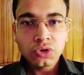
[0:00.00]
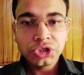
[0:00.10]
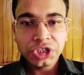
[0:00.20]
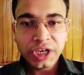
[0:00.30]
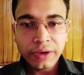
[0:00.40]

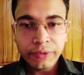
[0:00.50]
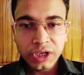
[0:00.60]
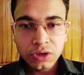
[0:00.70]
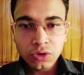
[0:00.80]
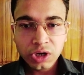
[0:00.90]
gav
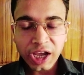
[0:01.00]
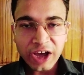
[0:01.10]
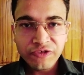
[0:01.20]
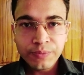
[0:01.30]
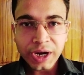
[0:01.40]
or
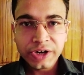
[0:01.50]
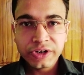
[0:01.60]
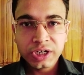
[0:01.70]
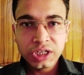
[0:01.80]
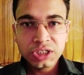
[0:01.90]
gav
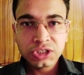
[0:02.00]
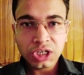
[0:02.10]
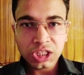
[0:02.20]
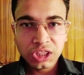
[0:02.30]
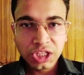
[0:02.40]
pattern is
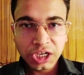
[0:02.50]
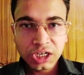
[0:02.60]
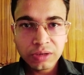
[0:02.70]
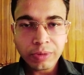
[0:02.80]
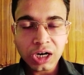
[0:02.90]

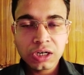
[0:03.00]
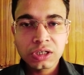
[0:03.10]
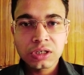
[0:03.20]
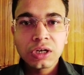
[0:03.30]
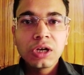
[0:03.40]
nothing but
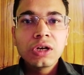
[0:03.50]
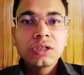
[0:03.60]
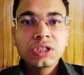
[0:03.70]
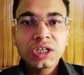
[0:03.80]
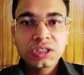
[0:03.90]

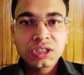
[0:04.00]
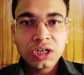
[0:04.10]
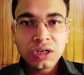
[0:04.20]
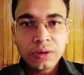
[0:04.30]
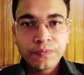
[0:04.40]
just
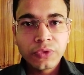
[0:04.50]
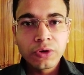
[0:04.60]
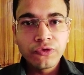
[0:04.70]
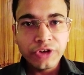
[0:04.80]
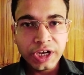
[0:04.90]
a
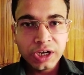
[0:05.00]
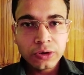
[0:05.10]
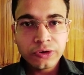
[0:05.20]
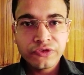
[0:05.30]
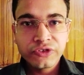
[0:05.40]
way
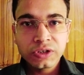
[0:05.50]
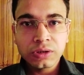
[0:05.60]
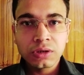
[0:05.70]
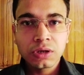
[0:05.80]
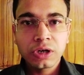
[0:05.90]
of
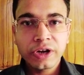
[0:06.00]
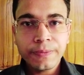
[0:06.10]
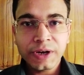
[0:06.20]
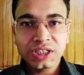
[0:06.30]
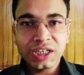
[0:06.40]

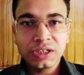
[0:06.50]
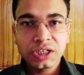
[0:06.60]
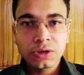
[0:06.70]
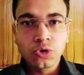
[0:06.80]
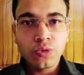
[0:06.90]

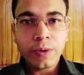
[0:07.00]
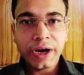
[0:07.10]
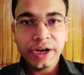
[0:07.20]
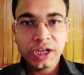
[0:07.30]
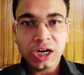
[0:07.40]
representing group
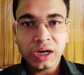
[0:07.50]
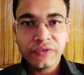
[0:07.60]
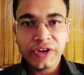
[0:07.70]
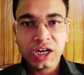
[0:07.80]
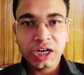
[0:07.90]
id,
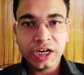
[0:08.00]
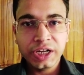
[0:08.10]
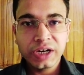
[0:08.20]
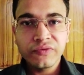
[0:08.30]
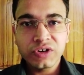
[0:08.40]
artifact
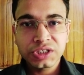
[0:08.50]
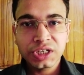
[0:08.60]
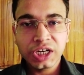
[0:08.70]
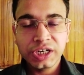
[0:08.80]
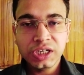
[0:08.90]
id and
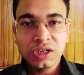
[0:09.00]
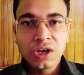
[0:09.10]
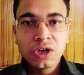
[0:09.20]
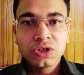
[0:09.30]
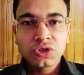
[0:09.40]
version id.
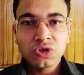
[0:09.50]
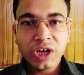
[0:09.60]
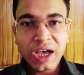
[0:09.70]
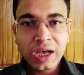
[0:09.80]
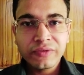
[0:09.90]
So
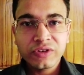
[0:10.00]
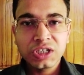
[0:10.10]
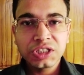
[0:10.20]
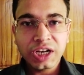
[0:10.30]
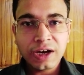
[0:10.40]
gav
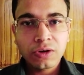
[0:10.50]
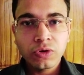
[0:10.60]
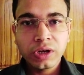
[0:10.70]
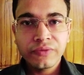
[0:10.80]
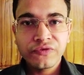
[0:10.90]
is an
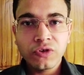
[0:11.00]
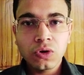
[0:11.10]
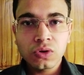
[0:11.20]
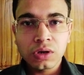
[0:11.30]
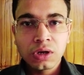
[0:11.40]
acronym
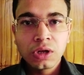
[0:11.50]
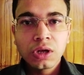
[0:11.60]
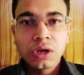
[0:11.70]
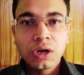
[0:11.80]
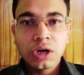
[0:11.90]
for
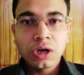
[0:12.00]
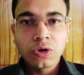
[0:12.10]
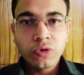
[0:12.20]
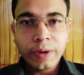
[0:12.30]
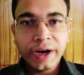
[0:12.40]

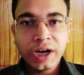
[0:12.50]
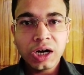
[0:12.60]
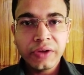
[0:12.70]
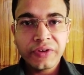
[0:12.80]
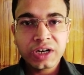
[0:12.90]
group id,
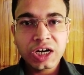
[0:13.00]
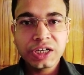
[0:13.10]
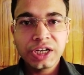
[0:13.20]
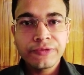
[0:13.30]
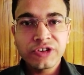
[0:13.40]
artifact
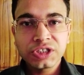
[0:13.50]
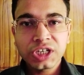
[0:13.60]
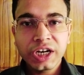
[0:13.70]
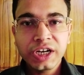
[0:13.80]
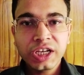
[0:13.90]
id and
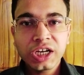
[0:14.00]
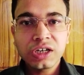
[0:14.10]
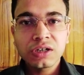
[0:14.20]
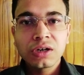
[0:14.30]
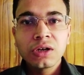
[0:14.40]
version id,
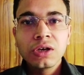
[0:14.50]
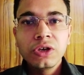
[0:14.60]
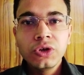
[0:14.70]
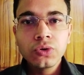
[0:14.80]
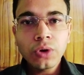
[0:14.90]
and
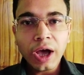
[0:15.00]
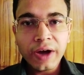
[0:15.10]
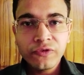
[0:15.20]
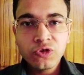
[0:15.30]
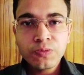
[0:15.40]
you
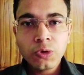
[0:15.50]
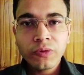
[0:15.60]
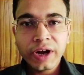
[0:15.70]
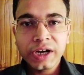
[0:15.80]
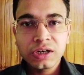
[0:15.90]
have to
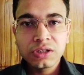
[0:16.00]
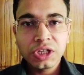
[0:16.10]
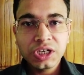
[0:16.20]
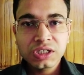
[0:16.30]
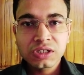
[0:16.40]
provide
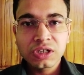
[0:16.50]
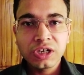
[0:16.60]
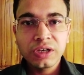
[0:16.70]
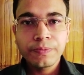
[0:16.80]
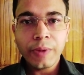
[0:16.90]
these
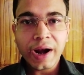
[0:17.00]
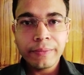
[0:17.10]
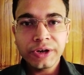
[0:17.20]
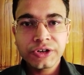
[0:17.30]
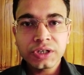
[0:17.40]
three
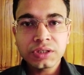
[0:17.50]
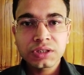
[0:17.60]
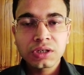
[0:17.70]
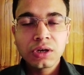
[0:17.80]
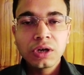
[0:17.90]

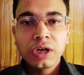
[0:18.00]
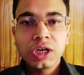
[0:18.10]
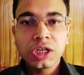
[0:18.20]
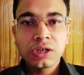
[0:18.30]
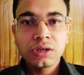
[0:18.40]
parameters
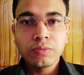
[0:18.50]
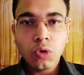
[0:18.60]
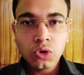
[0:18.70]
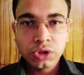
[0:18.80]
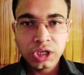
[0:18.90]
in
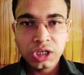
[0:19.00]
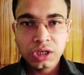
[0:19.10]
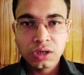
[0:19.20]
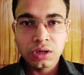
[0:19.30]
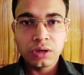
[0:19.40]
both
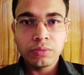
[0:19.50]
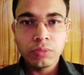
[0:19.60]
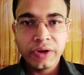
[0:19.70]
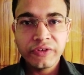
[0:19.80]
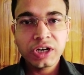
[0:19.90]
the
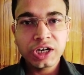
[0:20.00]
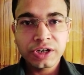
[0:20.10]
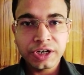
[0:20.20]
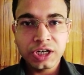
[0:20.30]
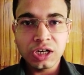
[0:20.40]
Maven and
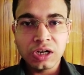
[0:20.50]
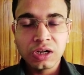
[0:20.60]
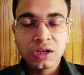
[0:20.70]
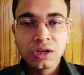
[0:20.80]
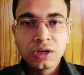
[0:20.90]
Gradle.
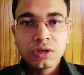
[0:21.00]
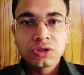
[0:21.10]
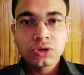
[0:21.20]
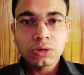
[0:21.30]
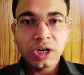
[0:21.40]

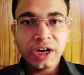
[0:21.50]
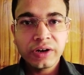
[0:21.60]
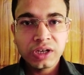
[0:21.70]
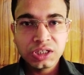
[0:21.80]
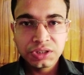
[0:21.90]
So
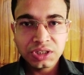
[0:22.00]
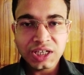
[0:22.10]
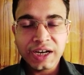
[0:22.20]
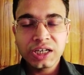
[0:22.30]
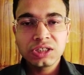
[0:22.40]
that is the
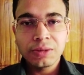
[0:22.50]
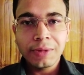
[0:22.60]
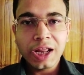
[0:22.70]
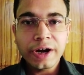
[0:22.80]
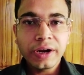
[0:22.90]
second
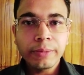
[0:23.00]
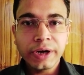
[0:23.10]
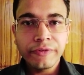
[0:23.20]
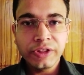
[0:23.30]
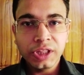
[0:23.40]
similarity
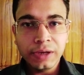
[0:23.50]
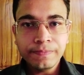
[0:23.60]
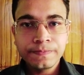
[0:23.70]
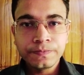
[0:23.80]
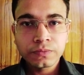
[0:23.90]
between them.